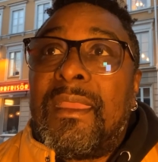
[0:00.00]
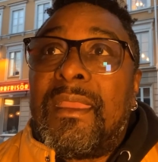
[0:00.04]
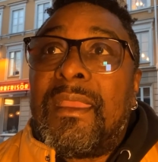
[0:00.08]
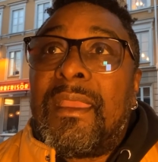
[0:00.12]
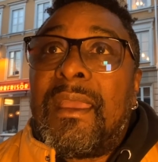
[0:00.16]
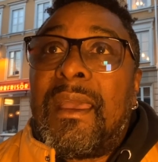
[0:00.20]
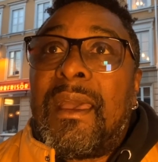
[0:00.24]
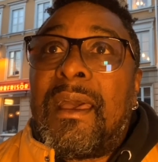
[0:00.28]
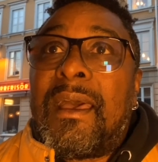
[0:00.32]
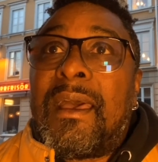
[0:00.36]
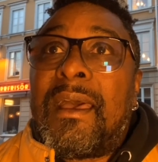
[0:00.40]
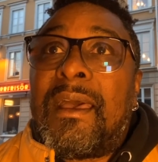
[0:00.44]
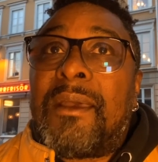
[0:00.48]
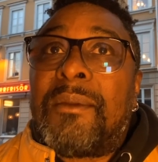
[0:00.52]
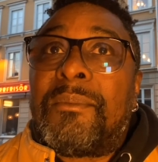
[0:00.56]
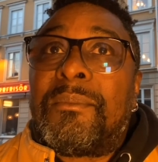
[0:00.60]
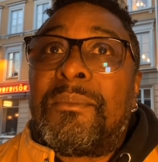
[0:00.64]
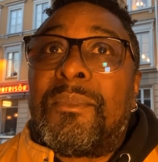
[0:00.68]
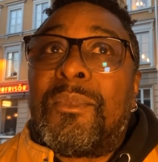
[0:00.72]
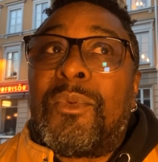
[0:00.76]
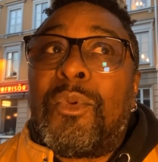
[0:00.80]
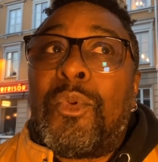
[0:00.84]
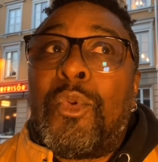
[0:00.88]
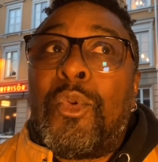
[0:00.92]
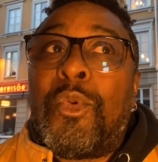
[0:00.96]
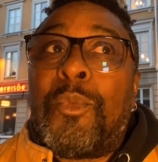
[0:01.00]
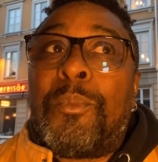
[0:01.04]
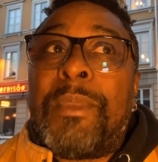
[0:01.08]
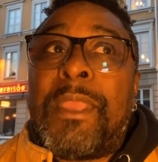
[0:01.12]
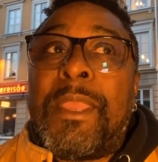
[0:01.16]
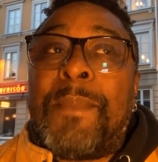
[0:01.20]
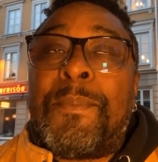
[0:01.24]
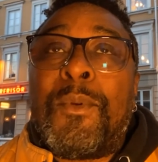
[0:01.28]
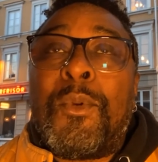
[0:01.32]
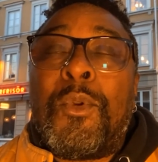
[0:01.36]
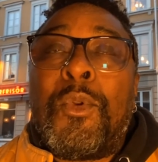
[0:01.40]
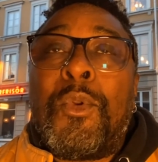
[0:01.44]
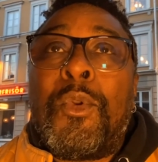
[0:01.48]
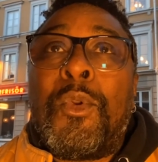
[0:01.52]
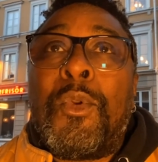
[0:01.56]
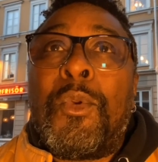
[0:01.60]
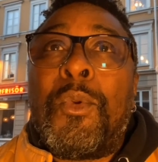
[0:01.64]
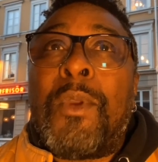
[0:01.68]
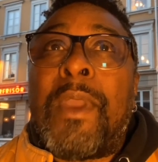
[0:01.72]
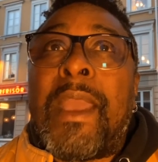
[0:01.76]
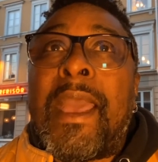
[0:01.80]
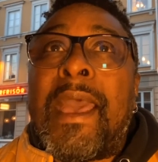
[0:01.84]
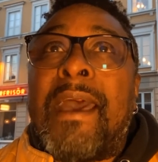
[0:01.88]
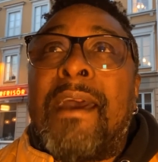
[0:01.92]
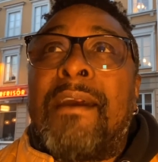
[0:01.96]
um, people who
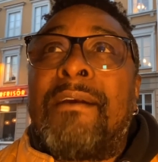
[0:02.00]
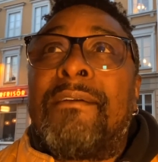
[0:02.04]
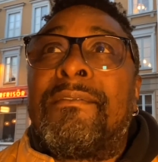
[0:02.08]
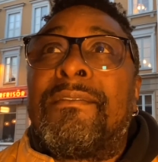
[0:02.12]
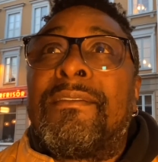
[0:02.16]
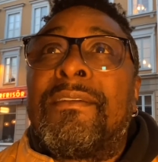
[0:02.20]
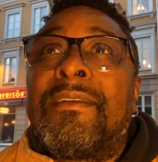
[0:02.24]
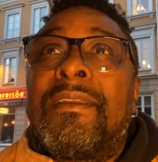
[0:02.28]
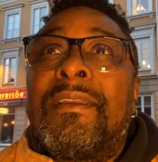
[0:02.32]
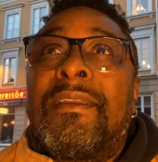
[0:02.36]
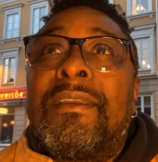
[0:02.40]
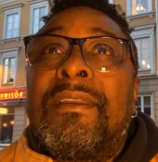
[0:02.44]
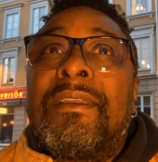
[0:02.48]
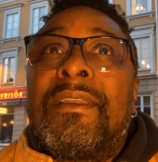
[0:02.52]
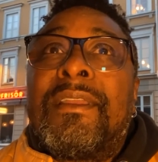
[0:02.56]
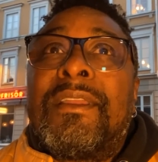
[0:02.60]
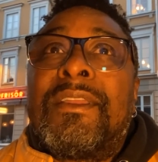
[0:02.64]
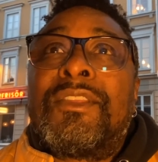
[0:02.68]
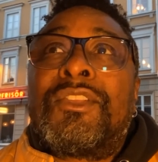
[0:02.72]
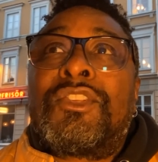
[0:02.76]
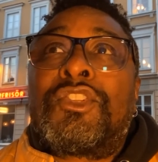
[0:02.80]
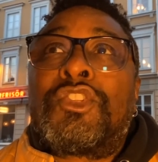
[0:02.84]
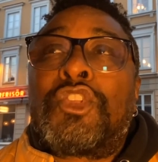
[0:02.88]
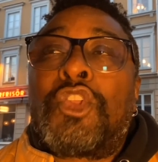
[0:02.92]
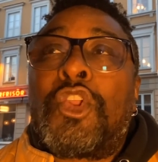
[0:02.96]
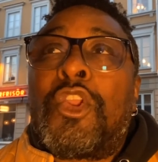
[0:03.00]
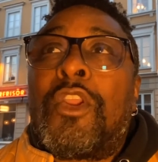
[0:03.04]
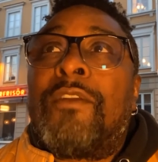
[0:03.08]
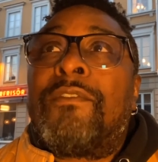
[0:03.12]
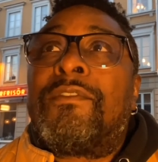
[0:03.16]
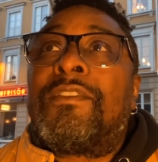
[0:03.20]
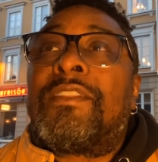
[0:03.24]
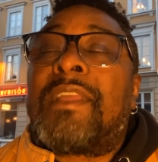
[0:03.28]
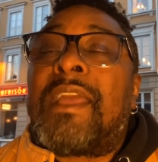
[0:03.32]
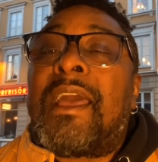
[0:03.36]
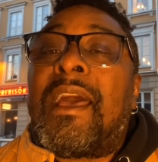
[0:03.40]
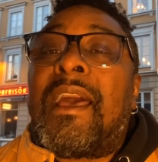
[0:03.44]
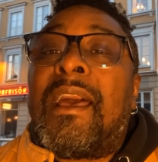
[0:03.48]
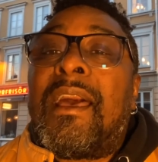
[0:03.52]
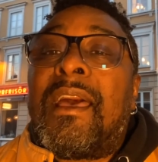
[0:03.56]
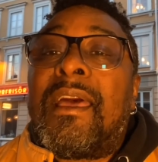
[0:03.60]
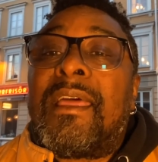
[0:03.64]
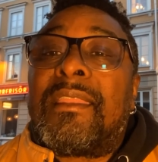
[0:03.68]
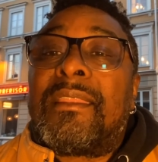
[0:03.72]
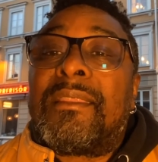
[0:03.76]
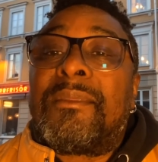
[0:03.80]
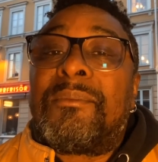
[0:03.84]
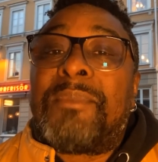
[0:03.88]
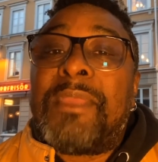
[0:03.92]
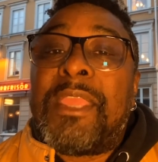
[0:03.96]
have served God,
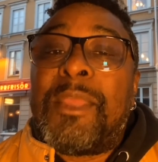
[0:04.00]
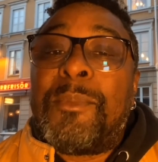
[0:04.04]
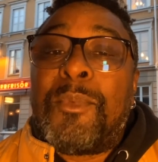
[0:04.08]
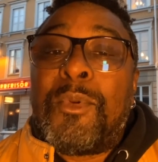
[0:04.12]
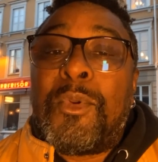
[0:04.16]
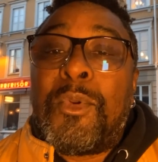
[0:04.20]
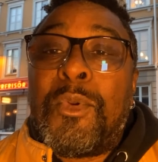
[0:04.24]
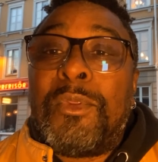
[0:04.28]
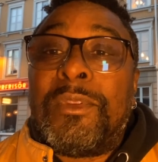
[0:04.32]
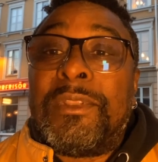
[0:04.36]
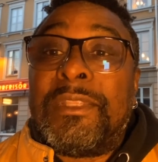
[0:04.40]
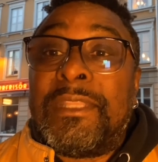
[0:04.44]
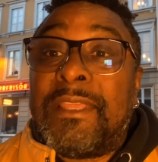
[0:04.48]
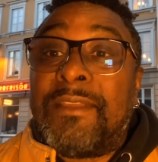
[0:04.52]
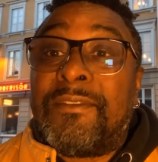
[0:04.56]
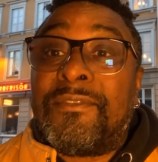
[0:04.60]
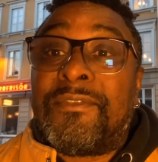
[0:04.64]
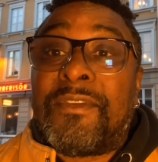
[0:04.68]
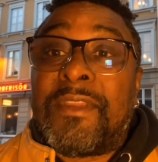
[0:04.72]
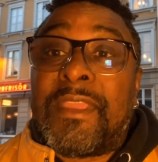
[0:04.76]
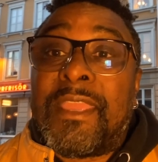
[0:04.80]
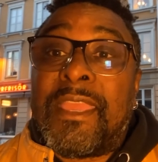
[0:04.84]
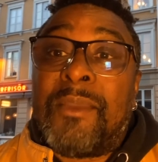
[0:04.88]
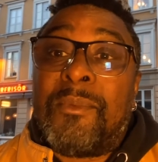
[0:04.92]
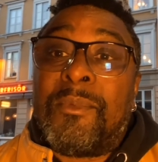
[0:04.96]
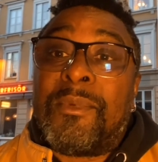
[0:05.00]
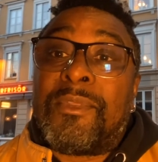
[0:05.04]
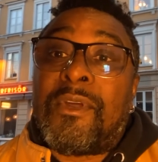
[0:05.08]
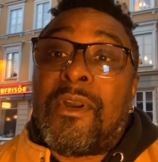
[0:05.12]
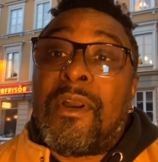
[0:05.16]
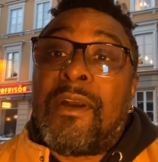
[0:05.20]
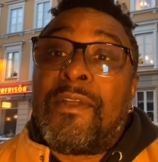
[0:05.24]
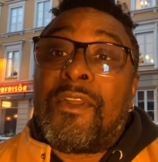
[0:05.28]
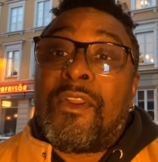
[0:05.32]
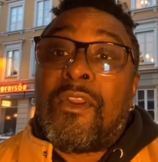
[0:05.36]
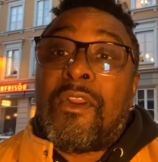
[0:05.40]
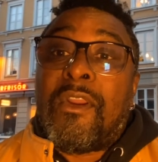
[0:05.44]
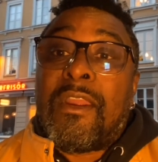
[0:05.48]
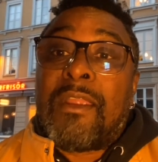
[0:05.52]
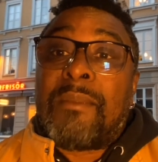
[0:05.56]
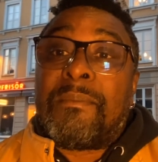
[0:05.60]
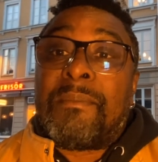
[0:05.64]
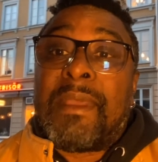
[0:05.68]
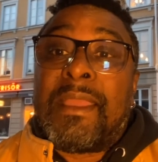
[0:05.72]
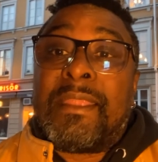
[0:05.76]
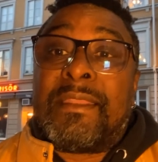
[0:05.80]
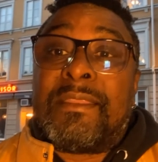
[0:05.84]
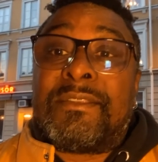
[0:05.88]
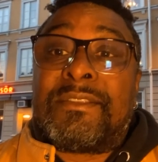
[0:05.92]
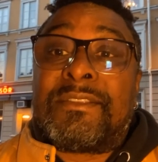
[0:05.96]
people lived for Him with all their heart,
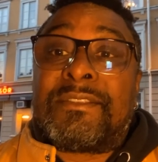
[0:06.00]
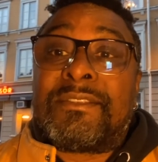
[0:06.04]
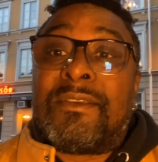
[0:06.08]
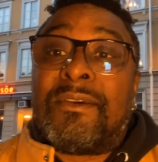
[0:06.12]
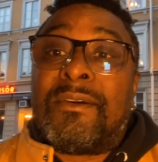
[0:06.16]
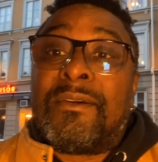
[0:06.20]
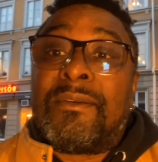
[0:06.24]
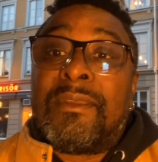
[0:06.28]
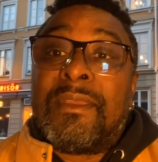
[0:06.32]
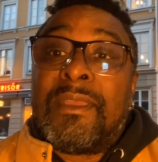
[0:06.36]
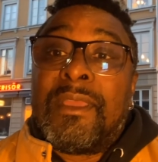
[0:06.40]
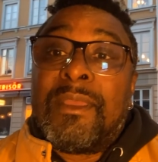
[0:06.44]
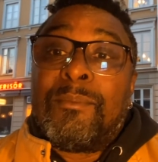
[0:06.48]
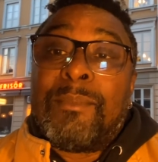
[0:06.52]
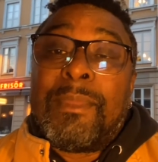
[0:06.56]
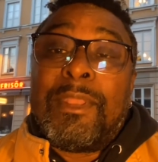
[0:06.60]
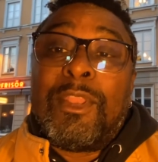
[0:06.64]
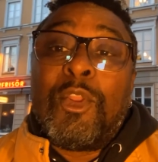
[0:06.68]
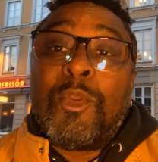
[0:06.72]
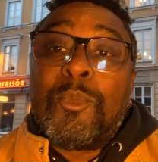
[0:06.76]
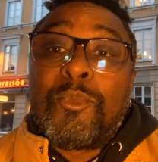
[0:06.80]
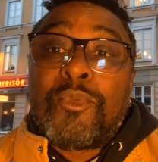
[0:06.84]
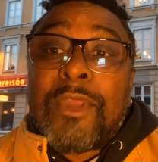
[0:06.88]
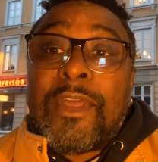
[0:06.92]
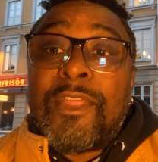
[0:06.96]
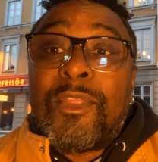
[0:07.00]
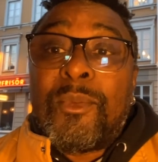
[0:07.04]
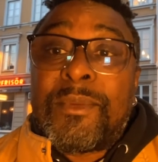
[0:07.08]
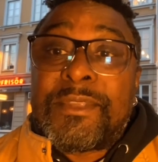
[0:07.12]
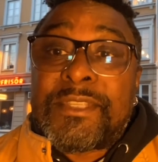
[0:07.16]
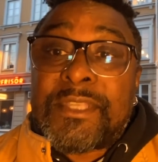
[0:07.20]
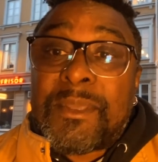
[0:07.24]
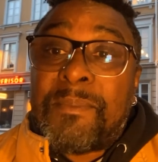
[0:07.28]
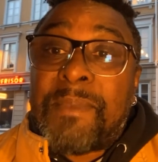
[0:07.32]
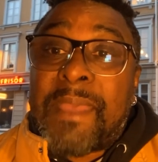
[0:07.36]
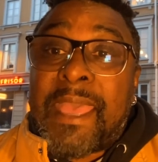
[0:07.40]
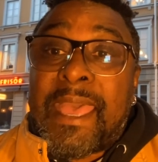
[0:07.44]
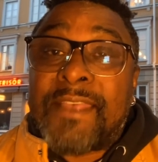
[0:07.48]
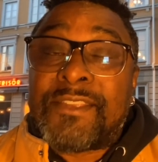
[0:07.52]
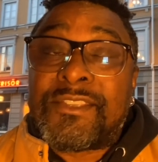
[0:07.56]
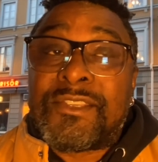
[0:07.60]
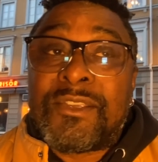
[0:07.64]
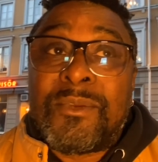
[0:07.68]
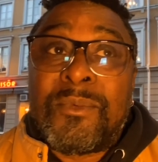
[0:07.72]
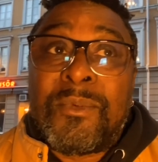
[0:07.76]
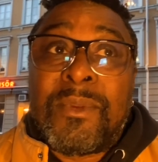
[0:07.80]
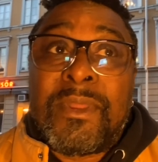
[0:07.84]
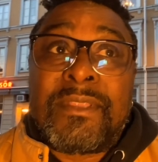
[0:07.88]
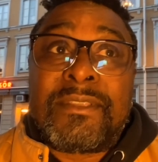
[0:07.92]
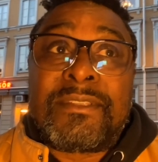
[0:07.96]
mind, and soul. My little brother was a
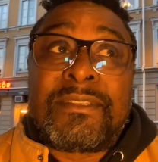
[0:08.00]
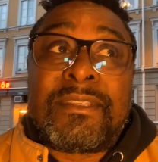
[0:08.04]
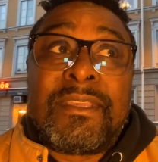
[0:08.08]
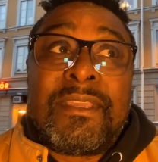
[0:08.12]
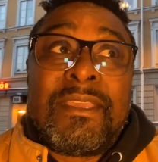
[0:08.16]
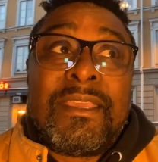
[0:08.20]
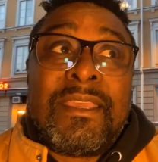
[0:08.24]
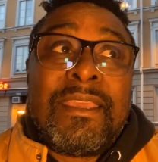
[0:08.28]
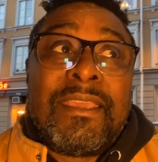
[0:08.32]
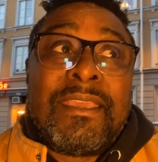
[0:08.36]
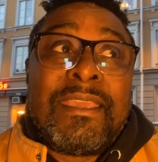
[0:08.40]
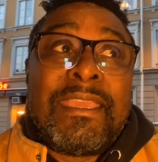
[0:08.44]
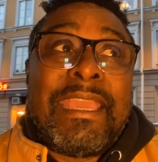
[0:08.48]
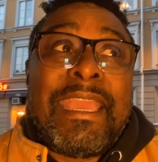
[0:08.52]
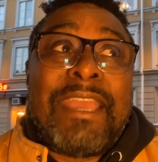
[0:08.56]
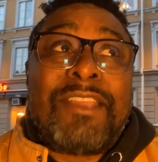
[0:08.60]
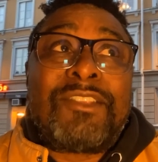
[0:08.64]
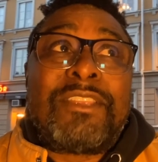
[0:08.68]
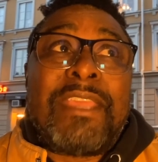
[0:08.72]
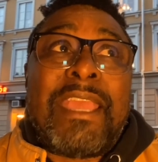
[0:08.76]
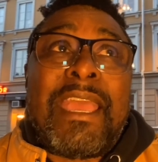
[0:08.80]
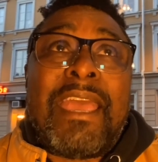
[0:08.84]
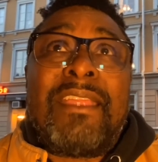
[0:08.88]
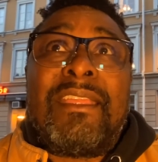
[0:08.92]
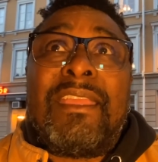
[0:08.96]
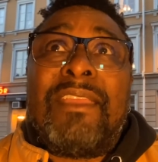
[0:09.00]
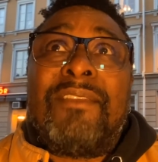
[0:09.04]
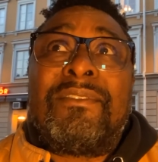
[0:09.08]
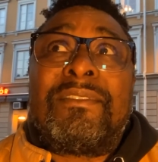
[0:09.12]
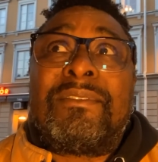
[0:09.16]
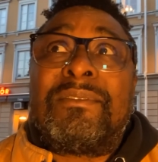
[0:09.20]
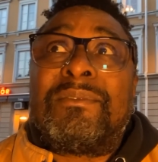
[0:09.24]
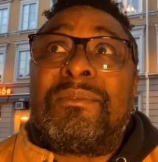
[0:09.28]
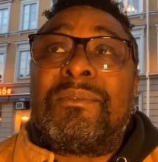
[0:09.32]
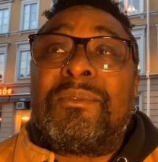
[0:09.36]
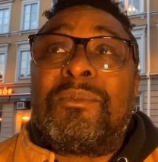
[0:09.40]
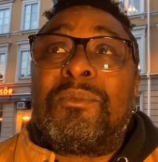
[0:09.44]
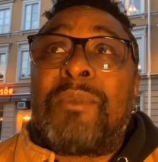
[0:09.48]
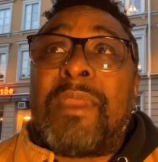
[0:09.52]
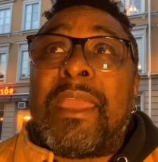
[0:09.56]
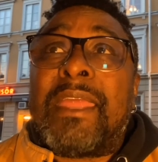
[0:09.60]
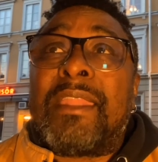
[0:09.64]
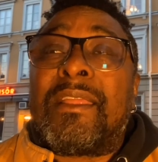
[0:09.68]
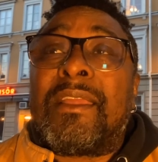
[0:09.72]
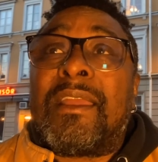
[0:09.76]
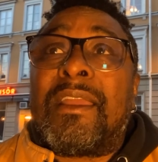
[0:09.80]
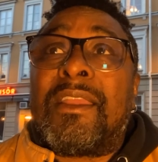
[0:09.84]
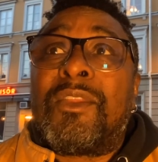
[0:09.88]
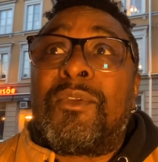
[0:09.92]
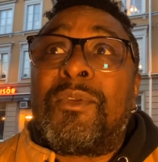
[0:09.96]
pastor once. He actually had even ran
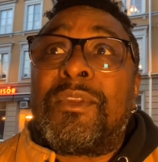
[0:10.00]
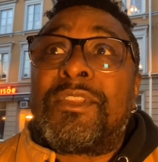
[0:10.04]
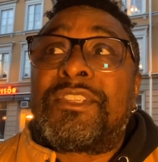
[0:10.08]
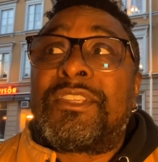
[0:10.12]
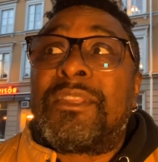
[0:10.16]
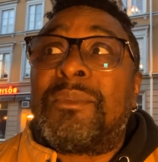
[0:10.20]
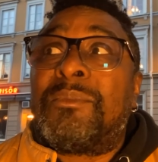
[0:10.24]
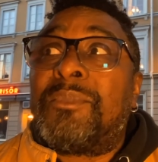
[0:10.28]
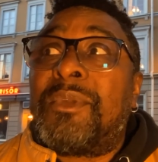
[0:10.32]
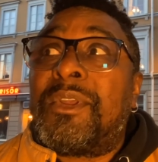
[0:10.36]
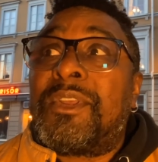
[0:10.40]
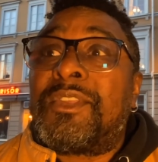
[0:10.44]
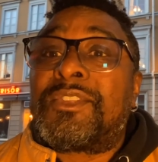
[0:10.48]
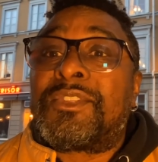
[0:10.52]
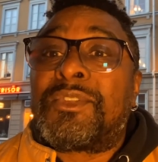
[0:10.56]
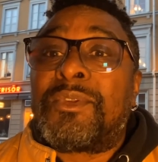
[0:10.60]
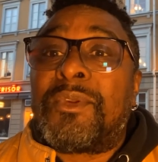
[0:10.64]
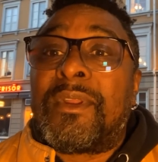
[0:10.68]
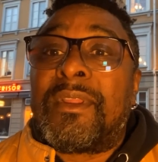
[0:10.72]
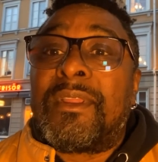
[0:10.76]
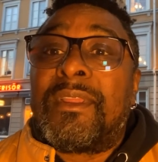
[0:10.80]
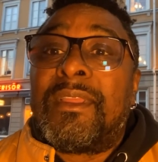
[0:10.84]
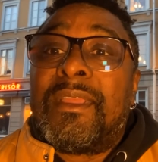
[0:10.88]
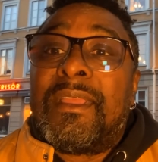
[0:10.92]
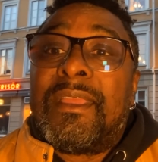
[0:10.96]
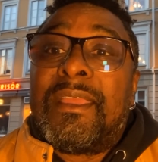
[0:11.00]
a, a Christian bookstore.